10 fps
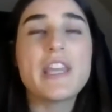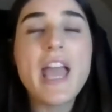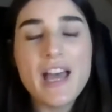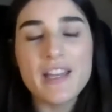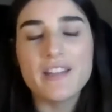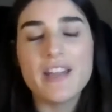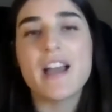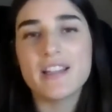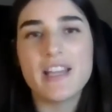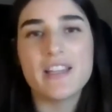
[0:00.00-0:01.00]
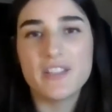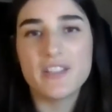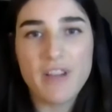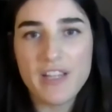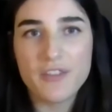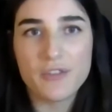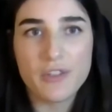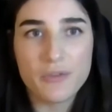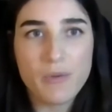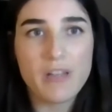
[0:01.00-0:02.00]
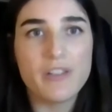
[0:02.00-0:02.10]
can act as advisors as well,